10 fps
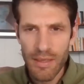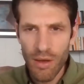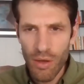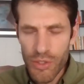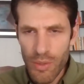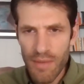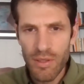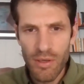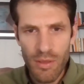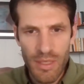I also
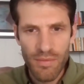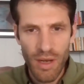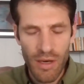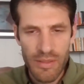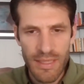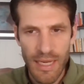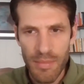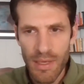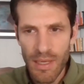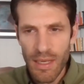have a little bit of a hard
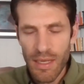time